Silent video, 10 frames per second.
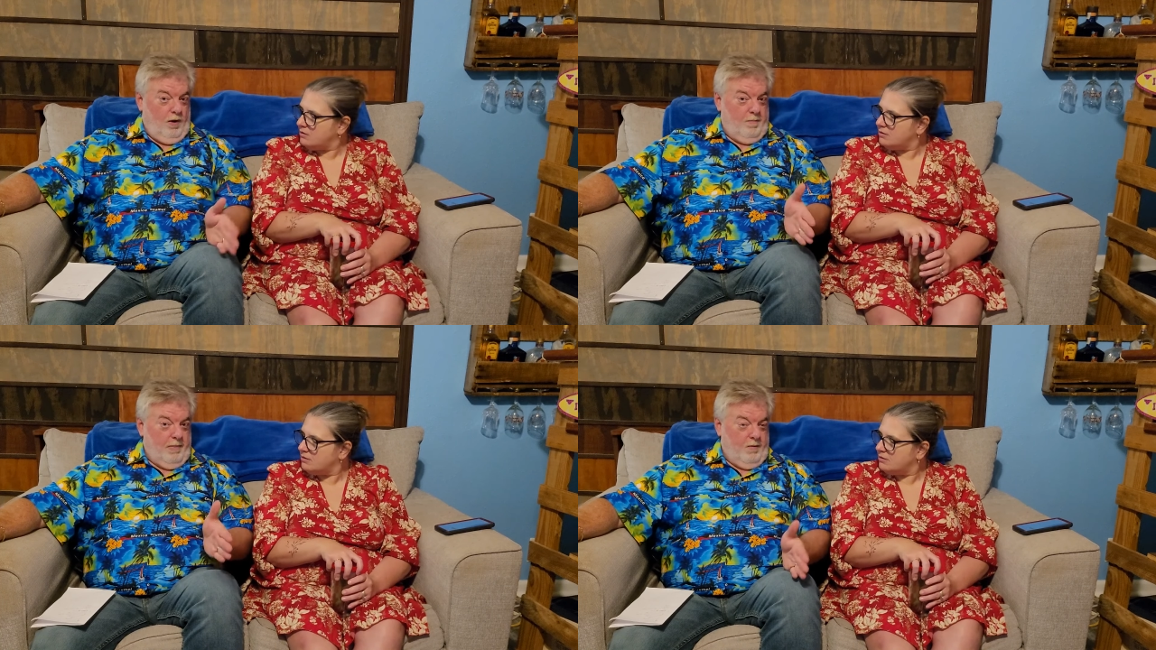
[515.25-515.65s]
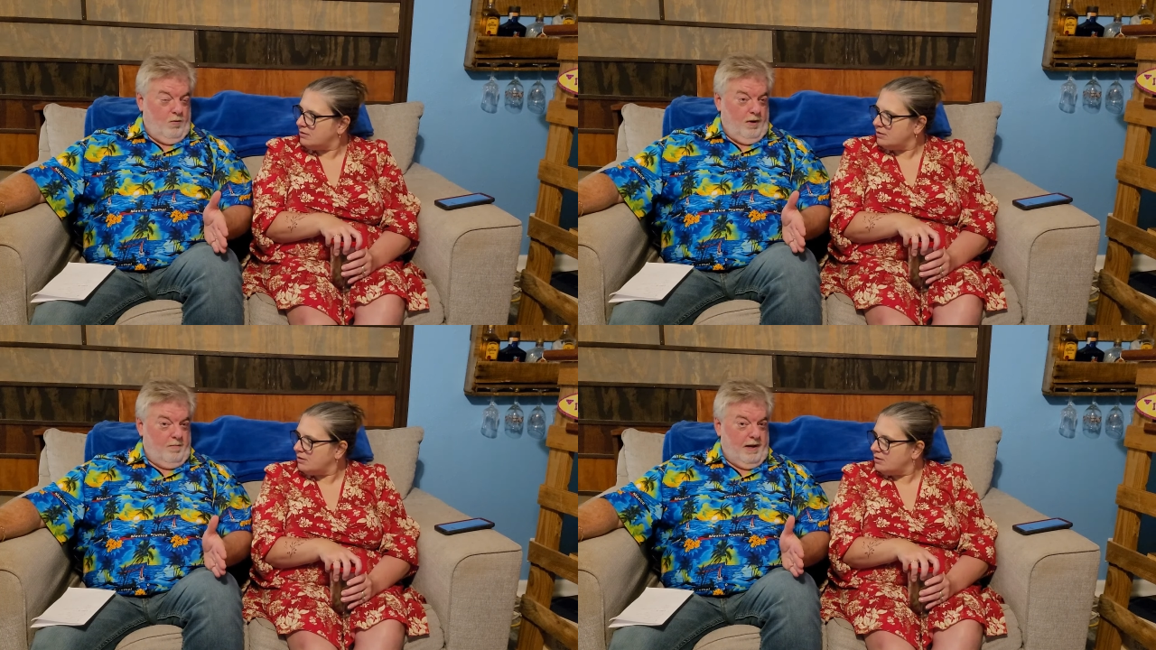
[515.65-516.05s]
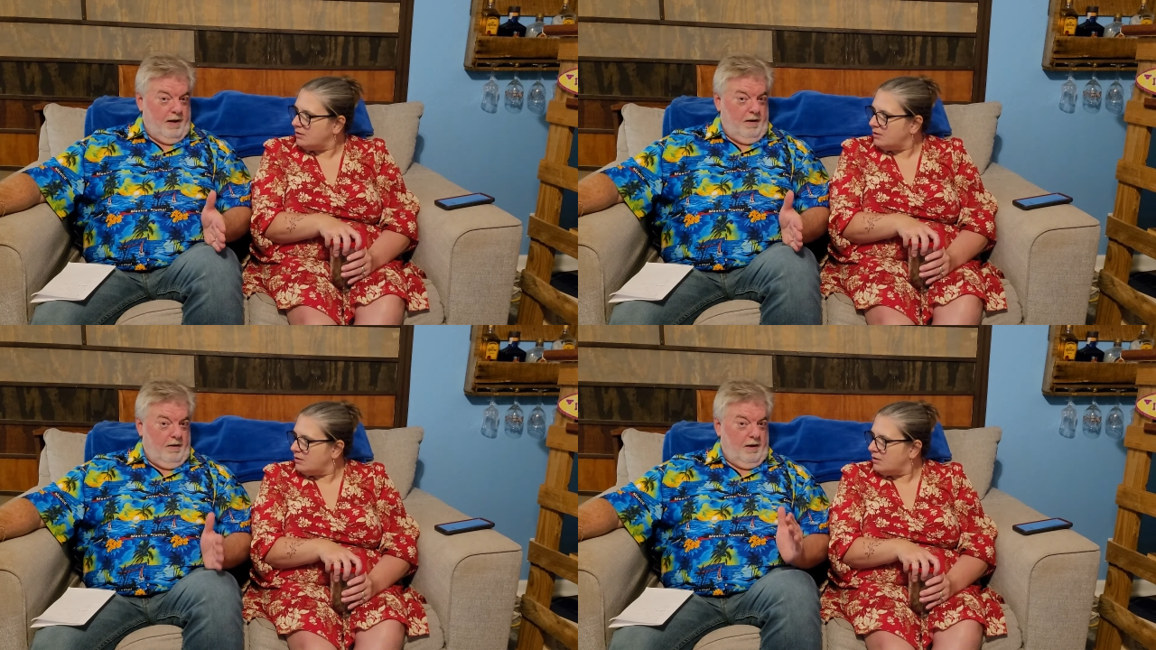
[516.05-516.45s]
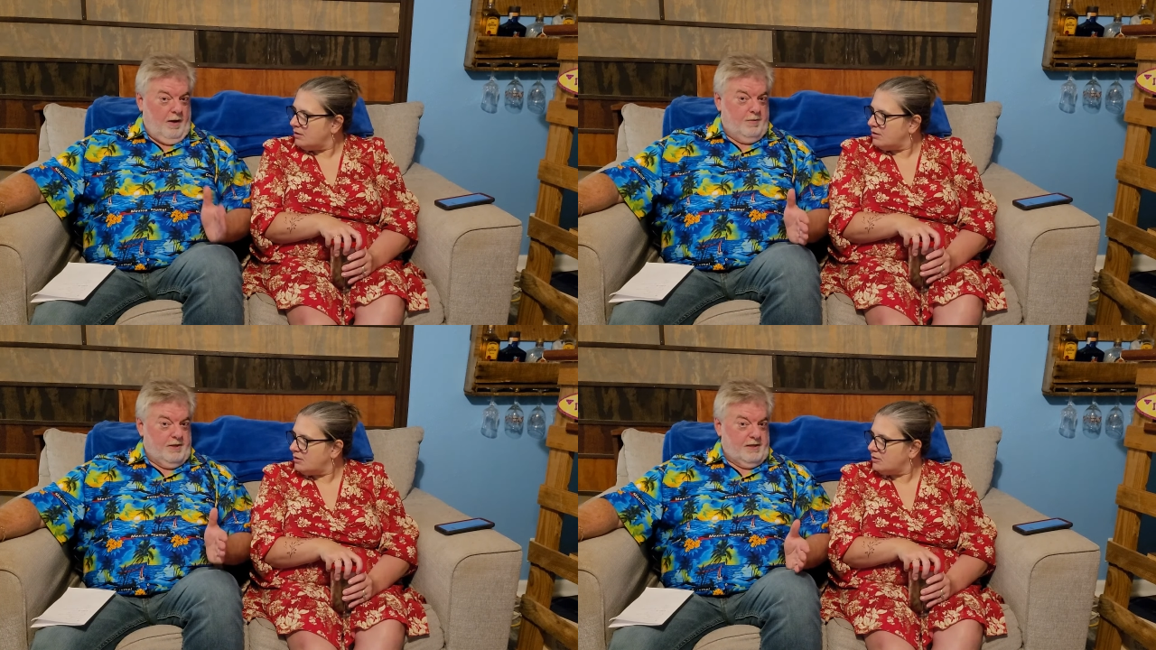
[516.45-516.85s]
Speaker 1: one, one bottle
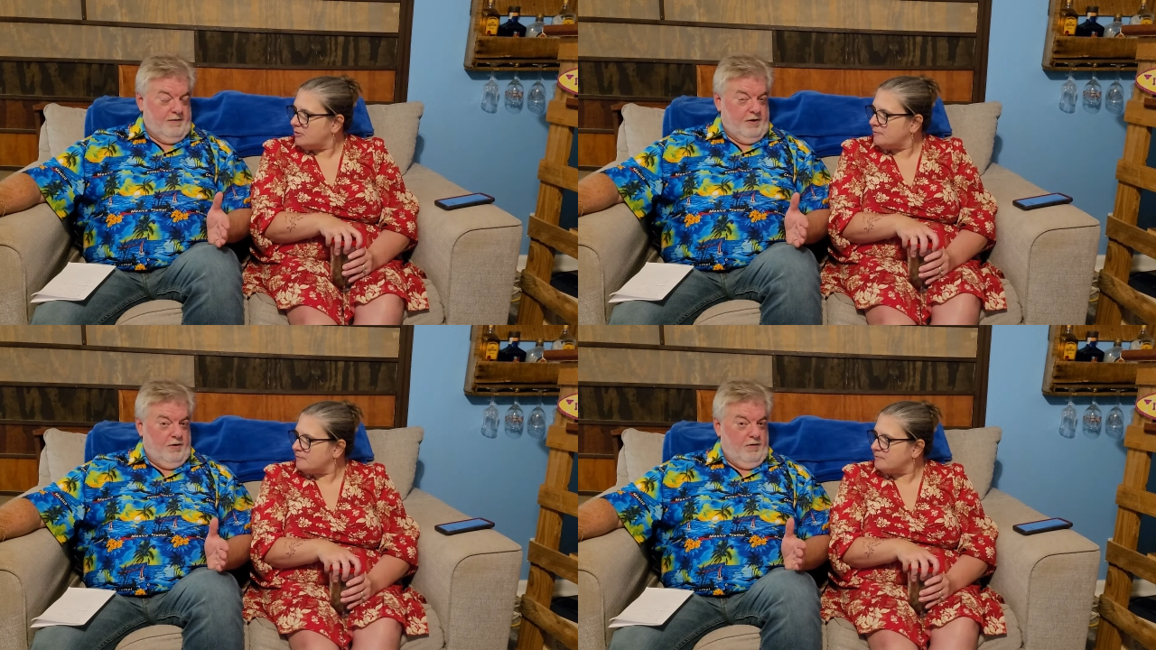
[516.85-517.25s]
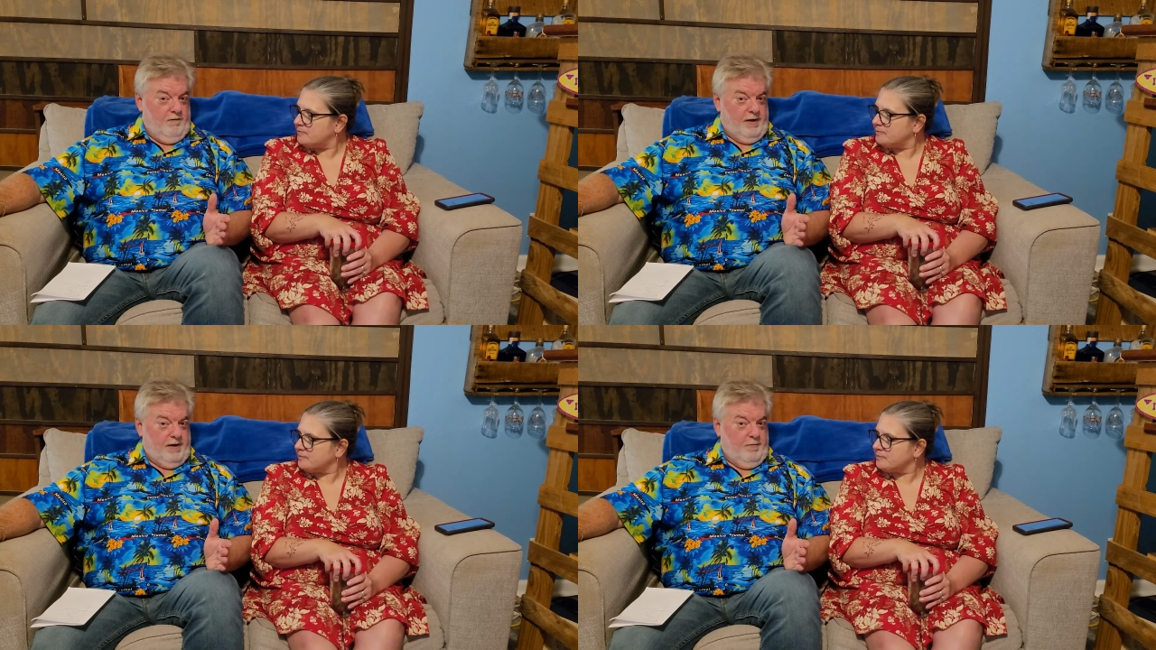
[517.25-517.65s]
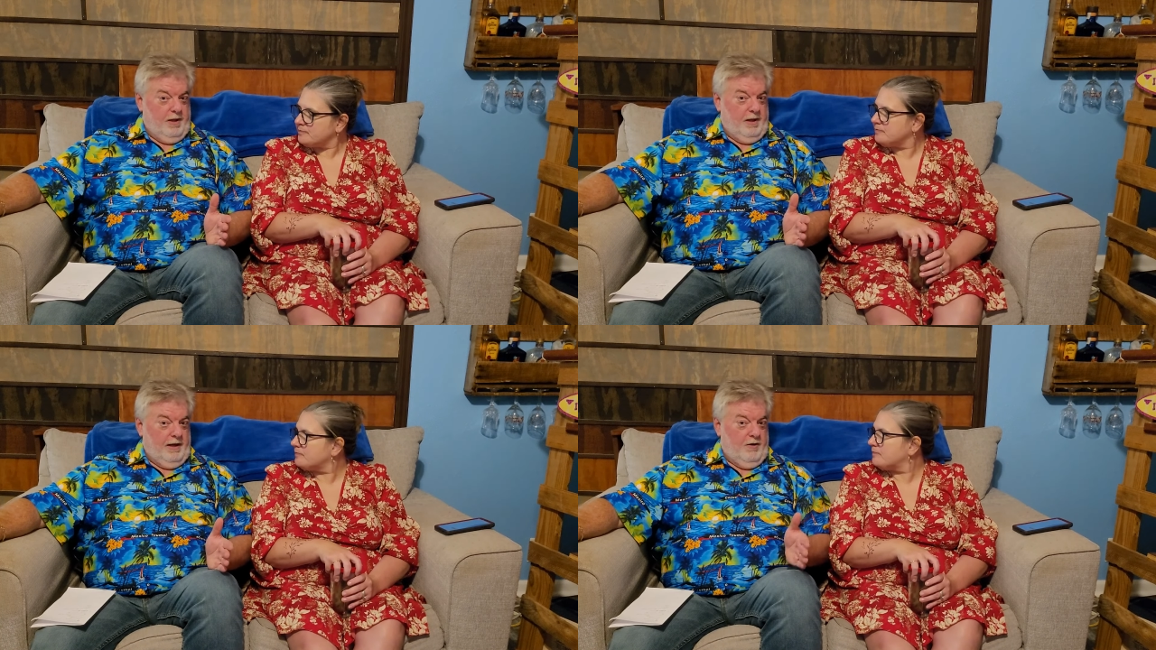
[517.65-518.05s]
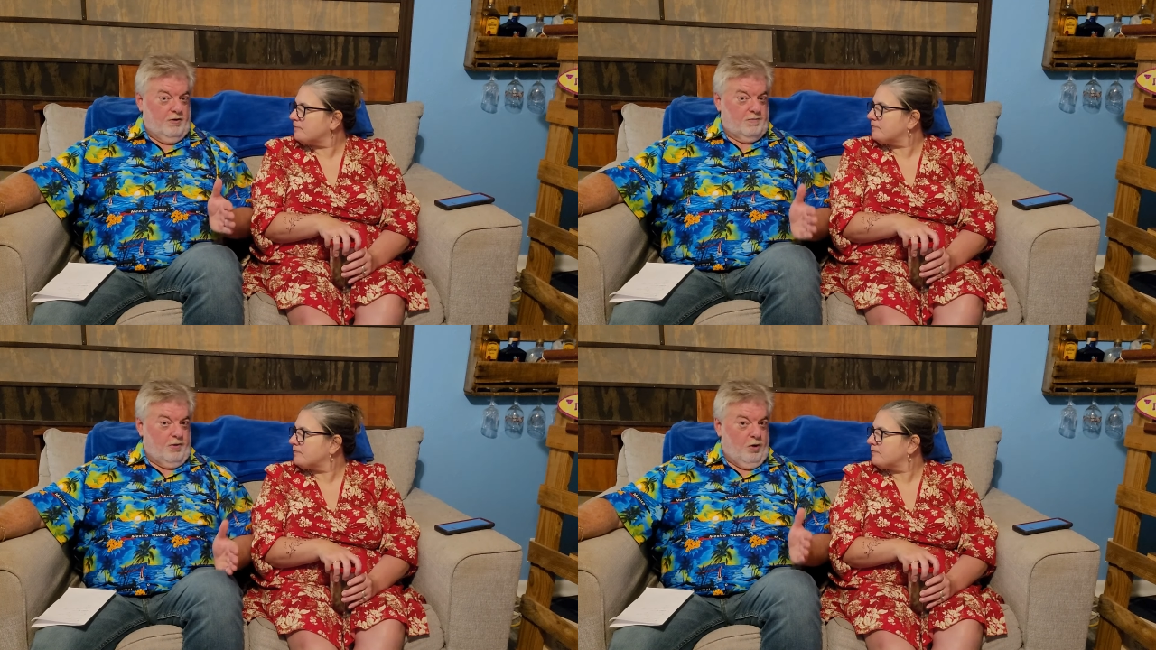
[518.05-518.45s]
up to seven hundred fifty milliliters
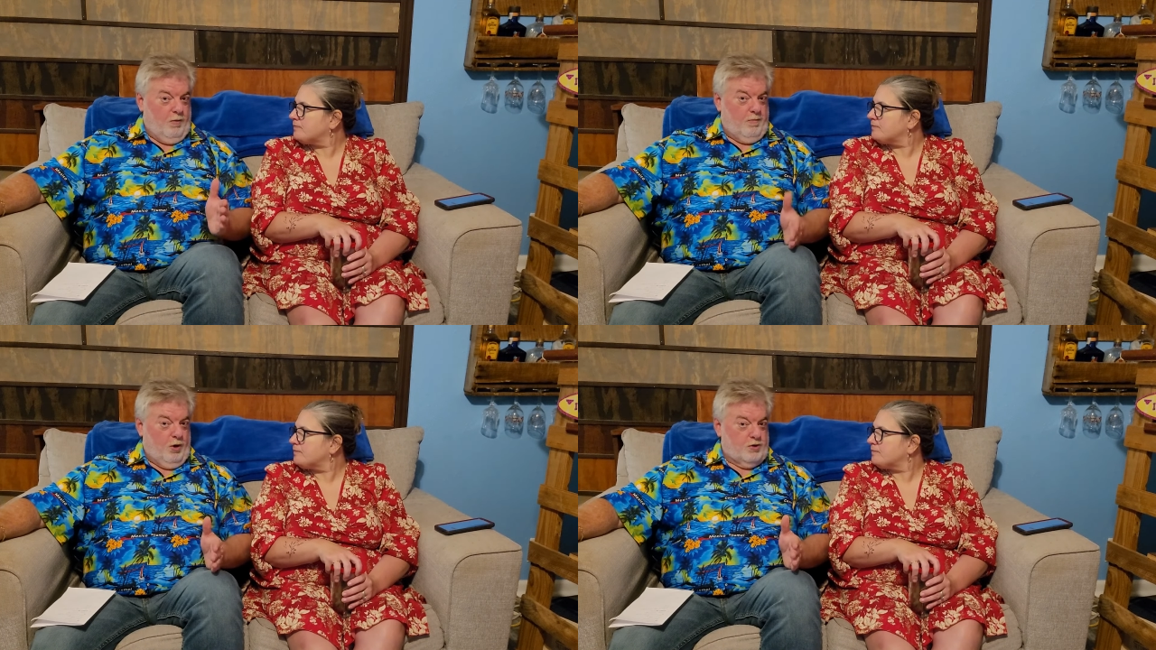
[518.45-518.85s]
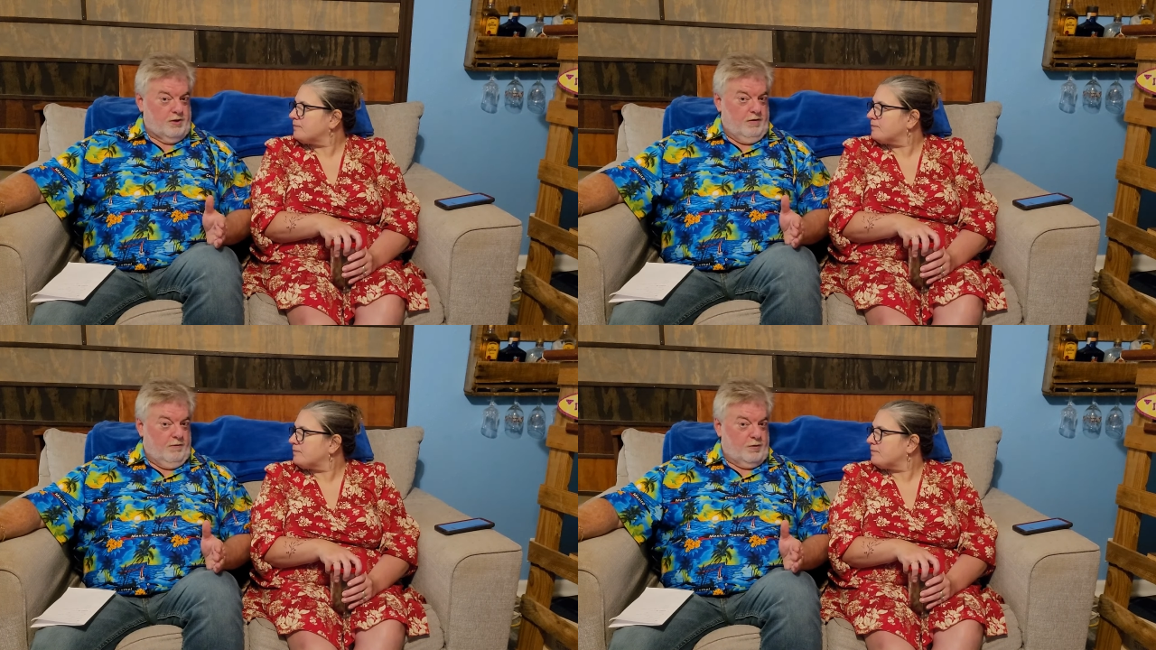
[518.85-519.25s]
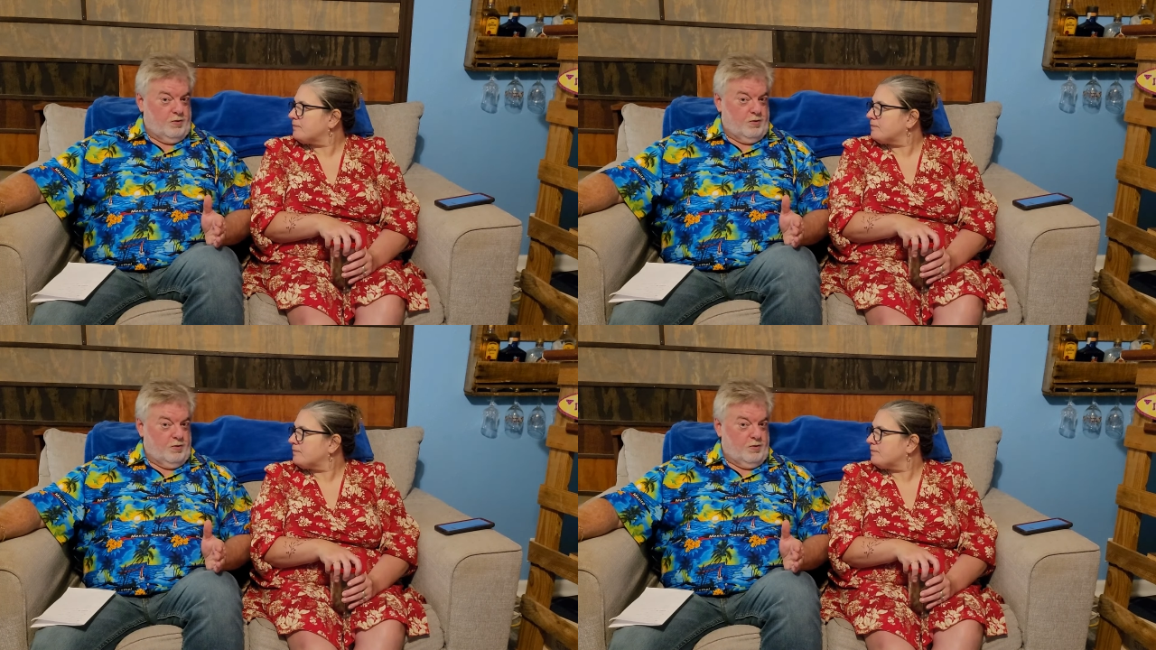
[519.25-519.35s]
per person over